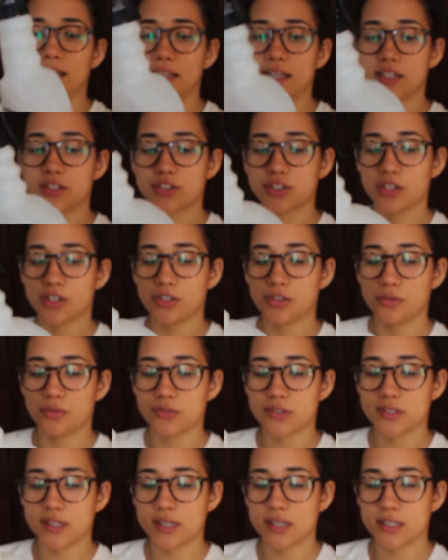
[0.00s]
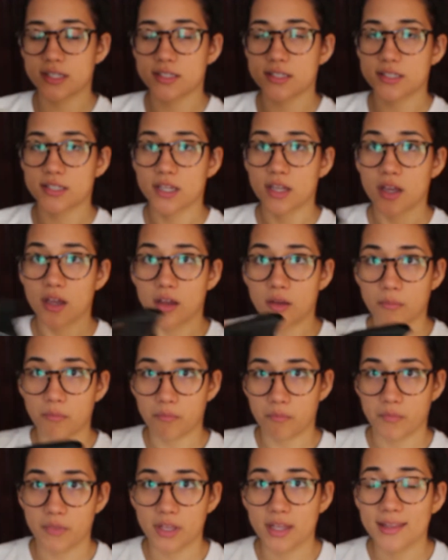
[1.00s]
like to use this
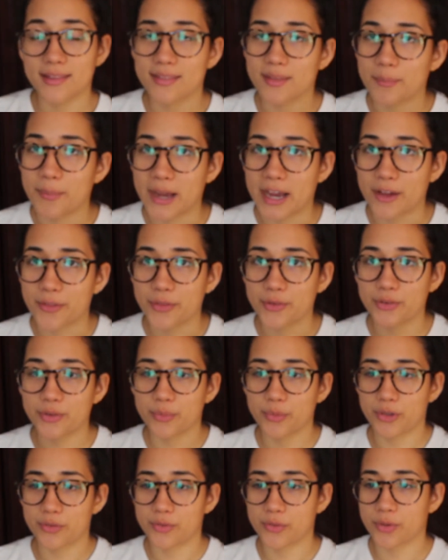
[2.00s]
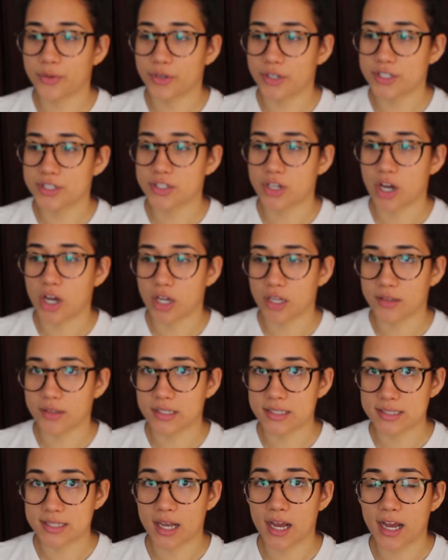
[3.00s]
in the bathroom, of course, on
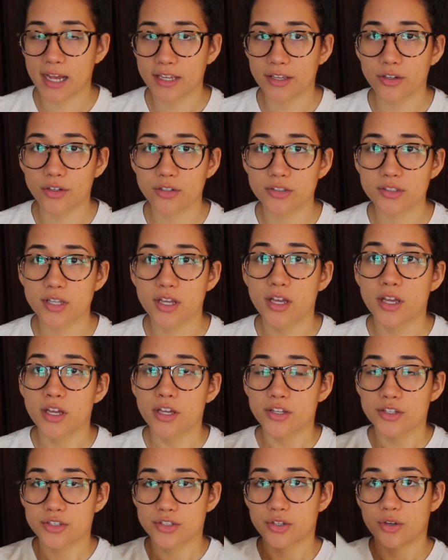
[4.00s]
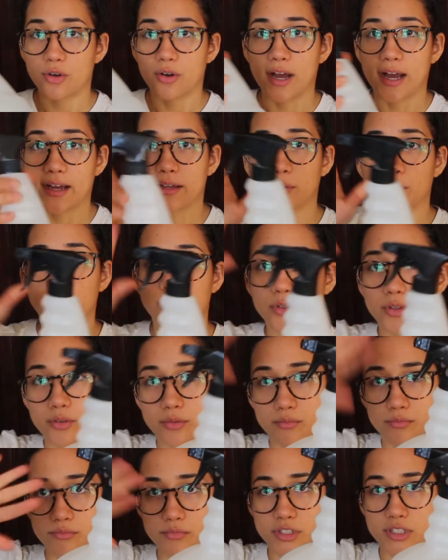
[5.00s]
the tiles. So I
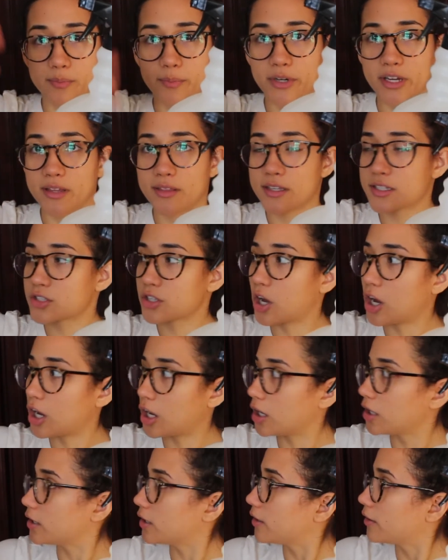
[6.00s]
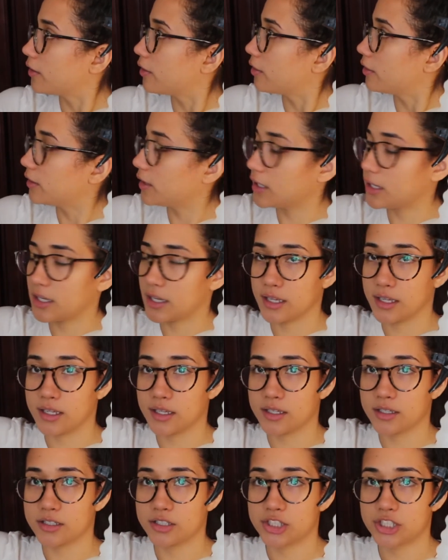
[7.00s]
will spray this on
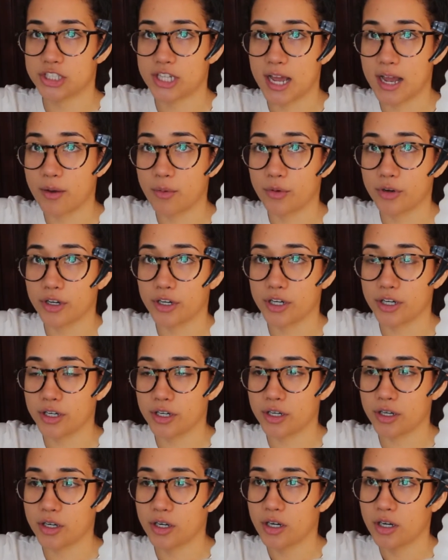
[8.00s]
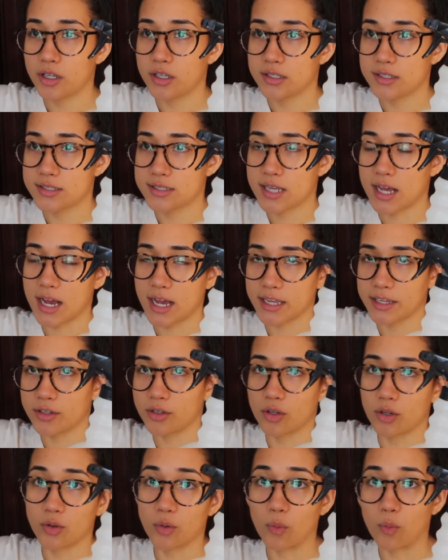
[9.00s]
the shower
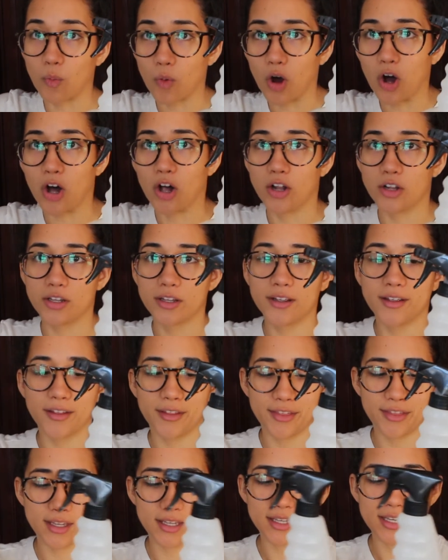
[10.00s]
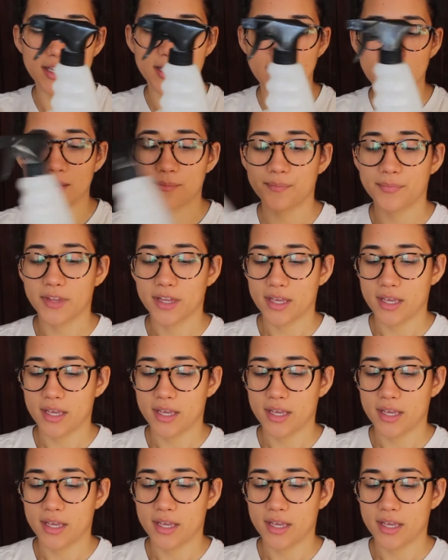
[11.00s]
tile wall thingy